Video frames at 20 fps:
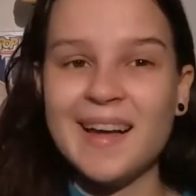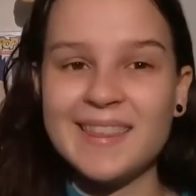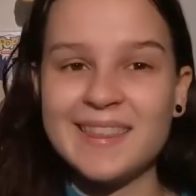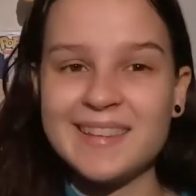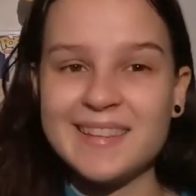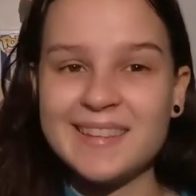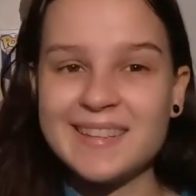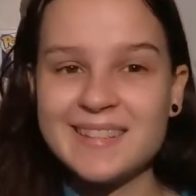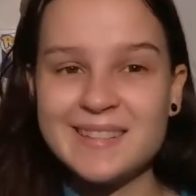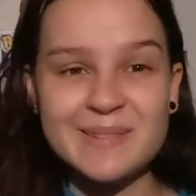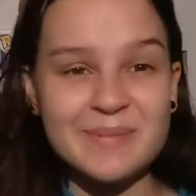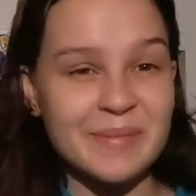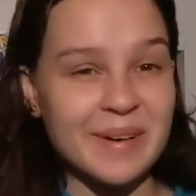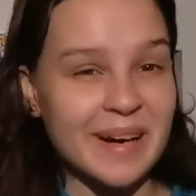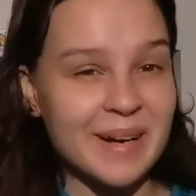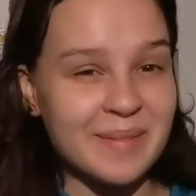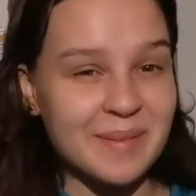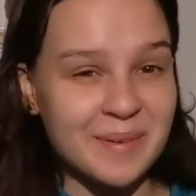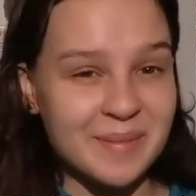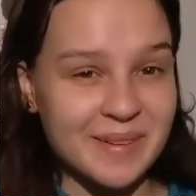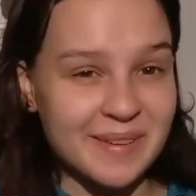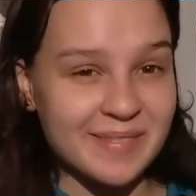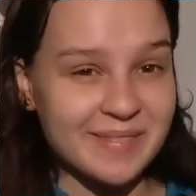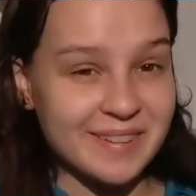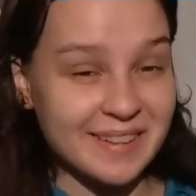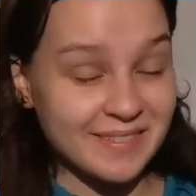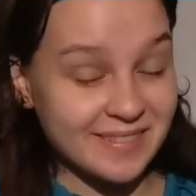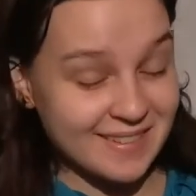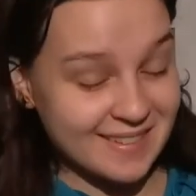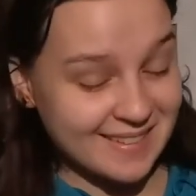I think this might be my
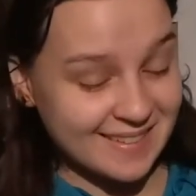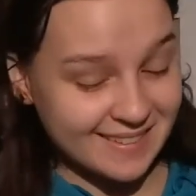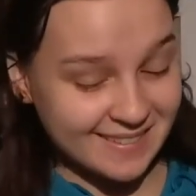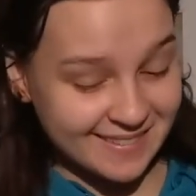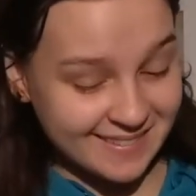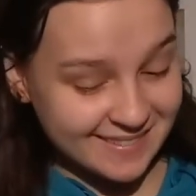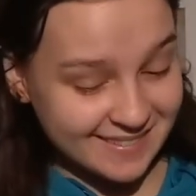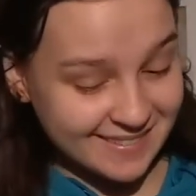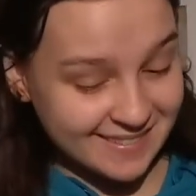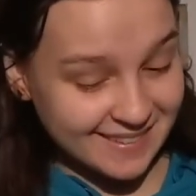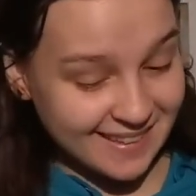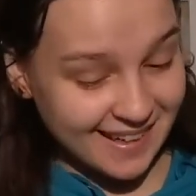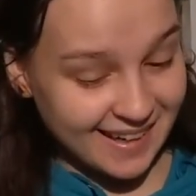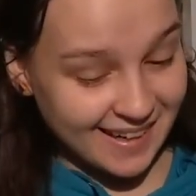favorite song.